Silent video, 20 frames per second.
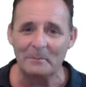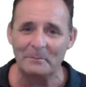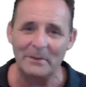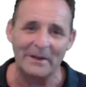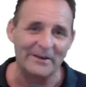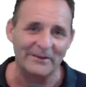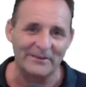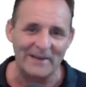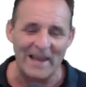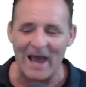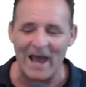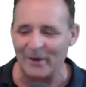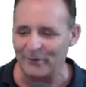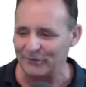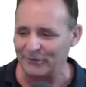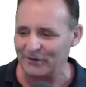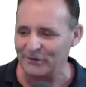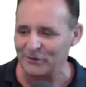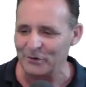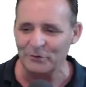but is
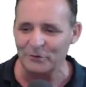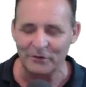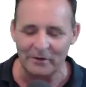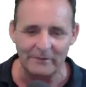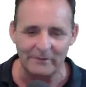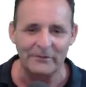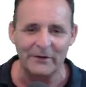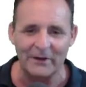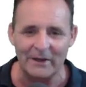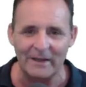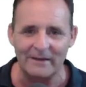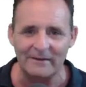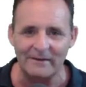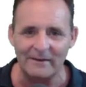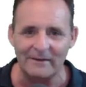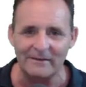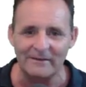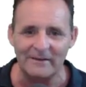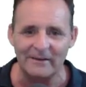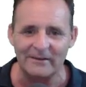lousy usually for
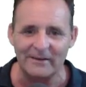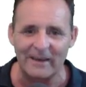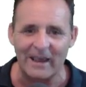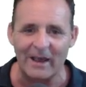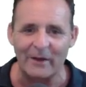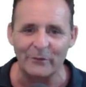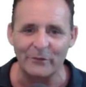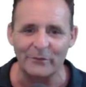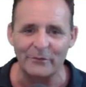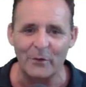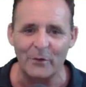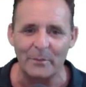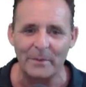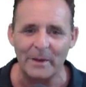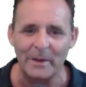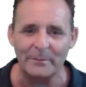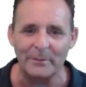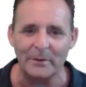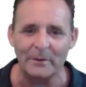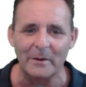getting discounts for
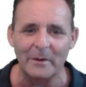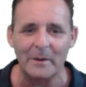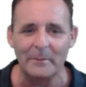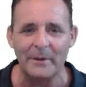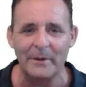people.